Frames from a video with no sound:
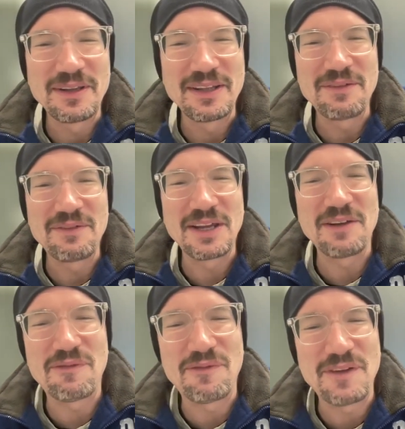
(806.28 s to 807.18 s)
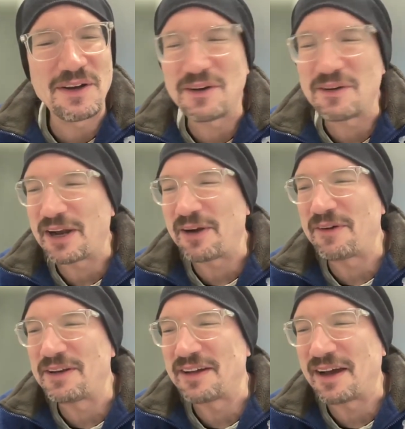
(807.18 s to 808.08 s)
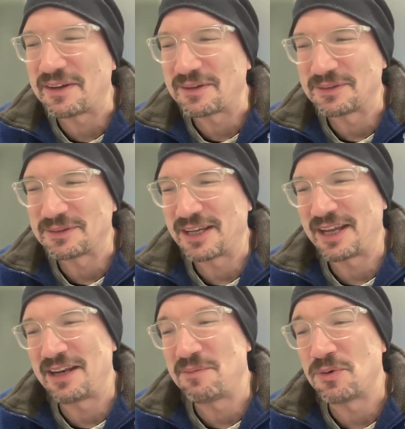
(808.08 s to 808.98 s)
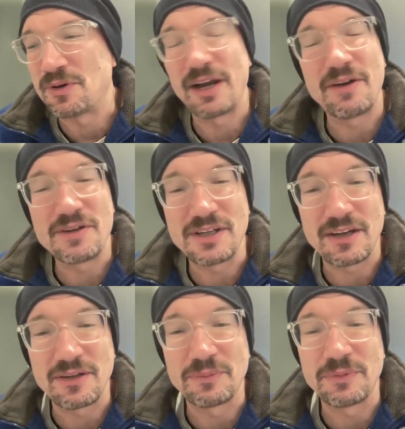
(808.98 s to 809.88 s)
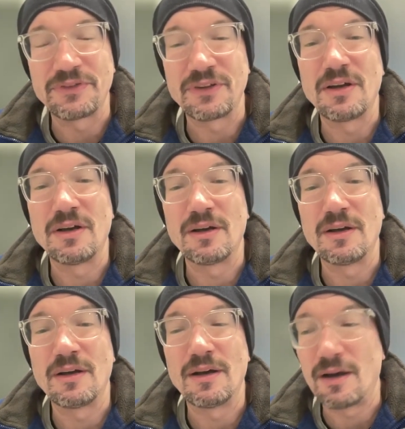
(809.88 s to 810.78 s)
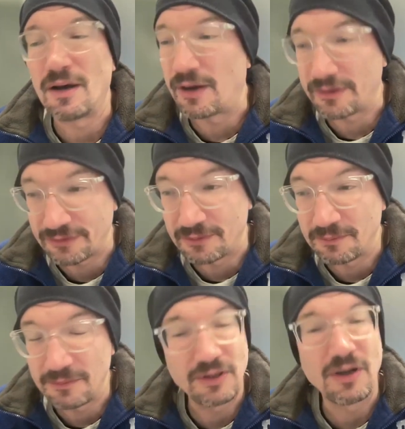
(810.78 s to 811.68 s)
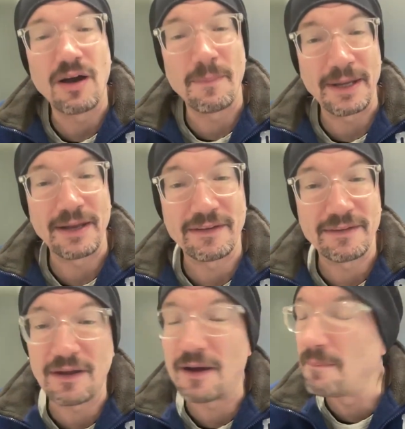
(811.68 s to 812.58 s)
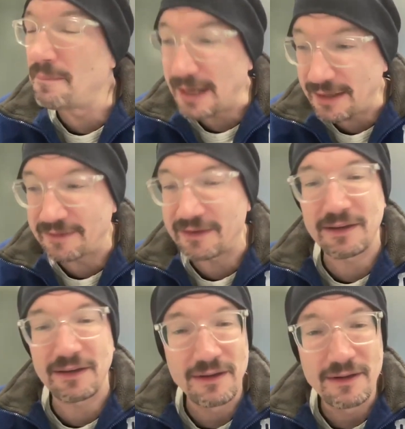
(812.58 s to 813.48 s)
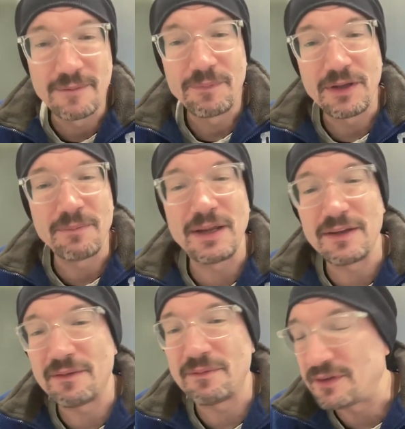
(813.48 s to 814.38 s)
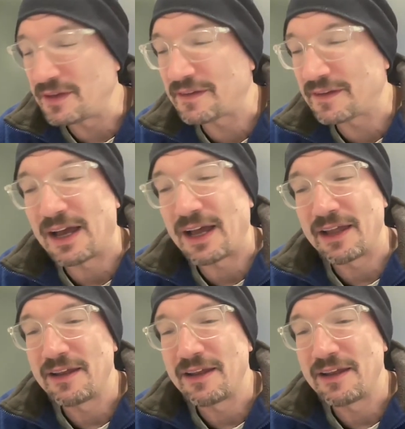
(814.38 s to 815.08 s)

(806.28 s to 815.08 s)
living in fear of Aaron Donald anymore. Aaron Donald was awesome, a beast, amazing. This guy,